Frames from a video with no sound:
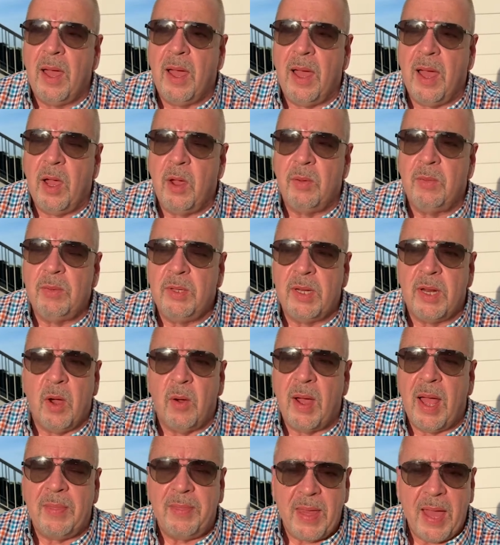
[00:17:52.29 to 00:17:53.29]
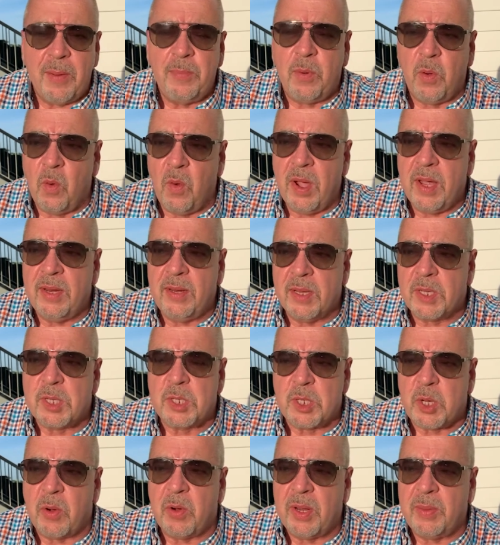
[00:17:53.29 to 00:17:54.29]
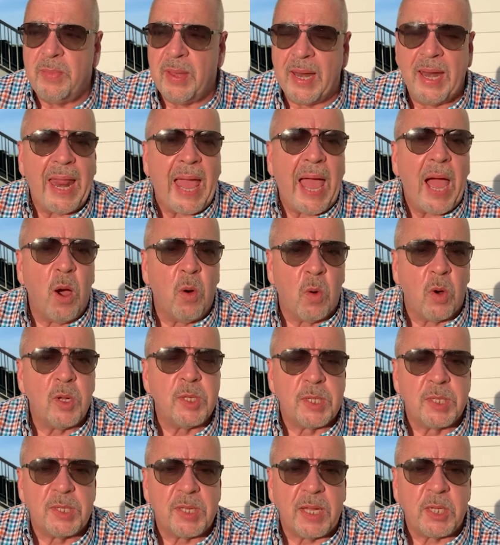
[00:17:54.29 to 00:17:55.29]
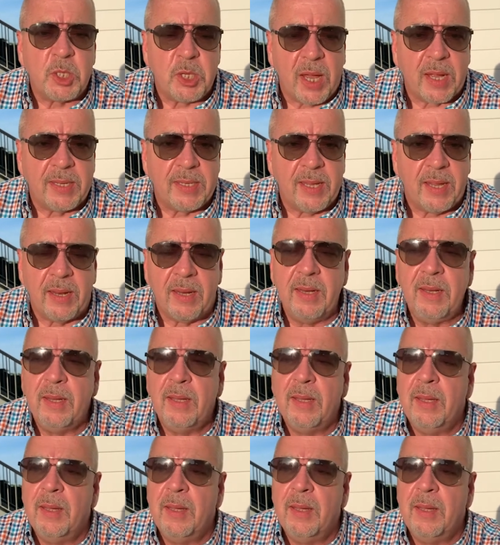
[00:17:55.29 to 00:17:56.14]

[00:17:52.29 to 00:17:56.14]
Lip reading: At that point, this has already been an hour since I checked in.